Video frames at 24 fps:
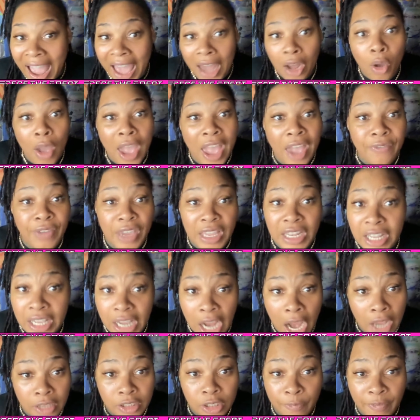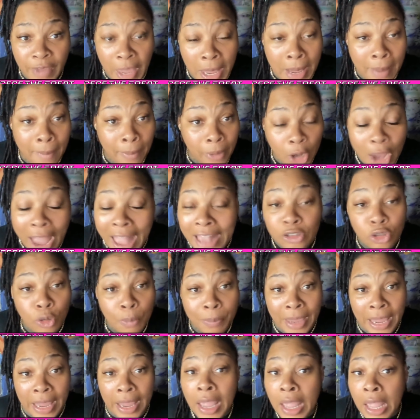I don't have any
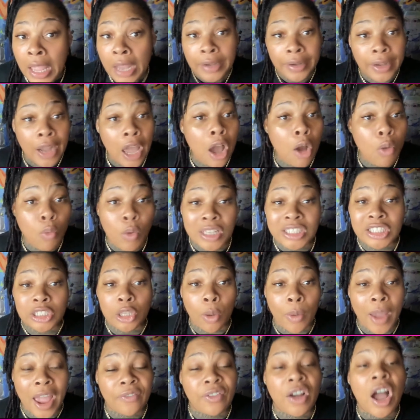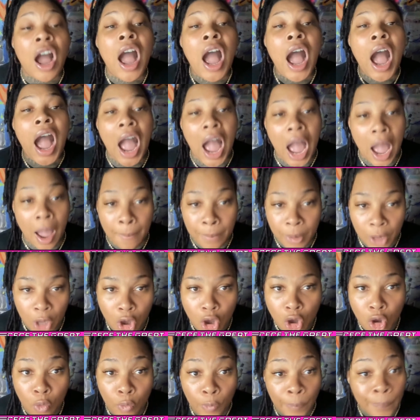contraband, none whatsoever. I'm
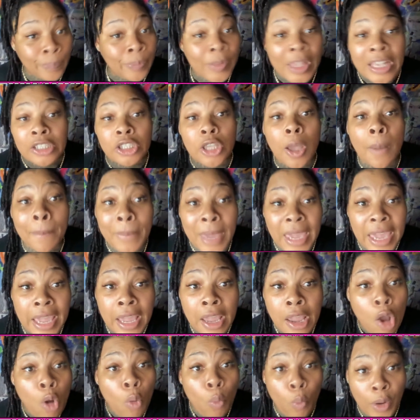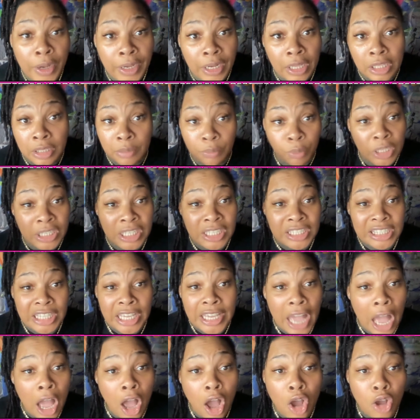cool. So me, when
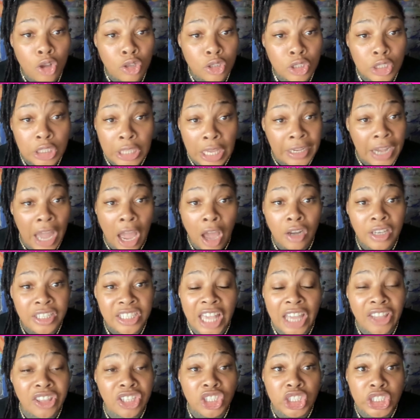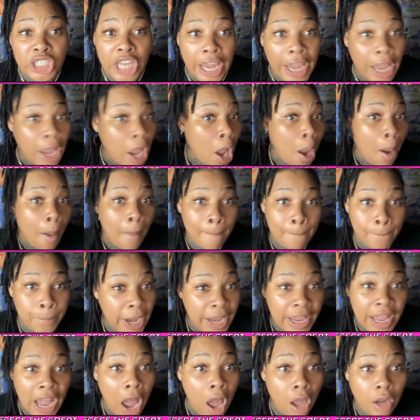the COs and all this other shit
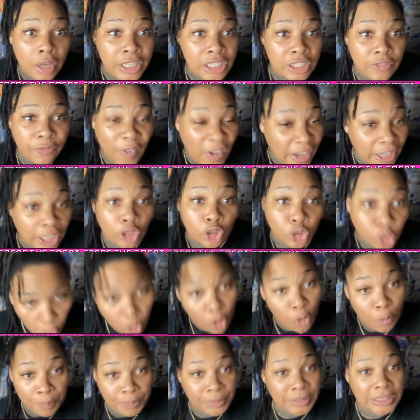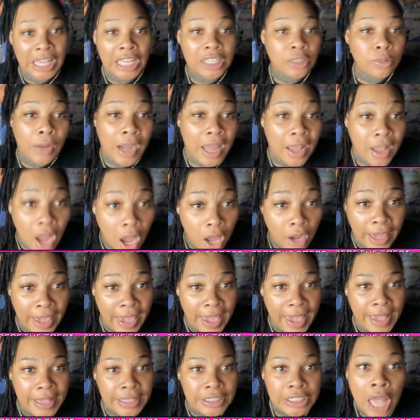bring all these fucking troops, that's what I call
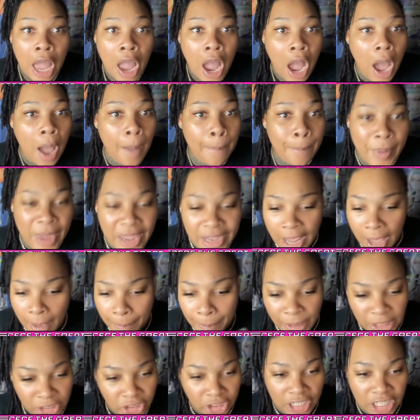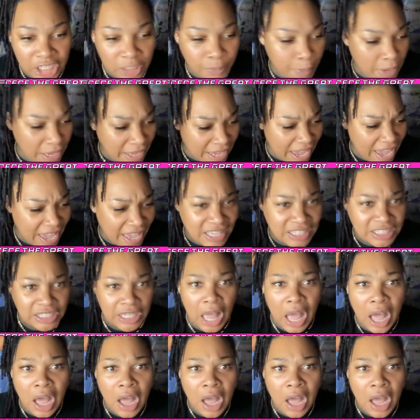their ass, up in there pushing this big ass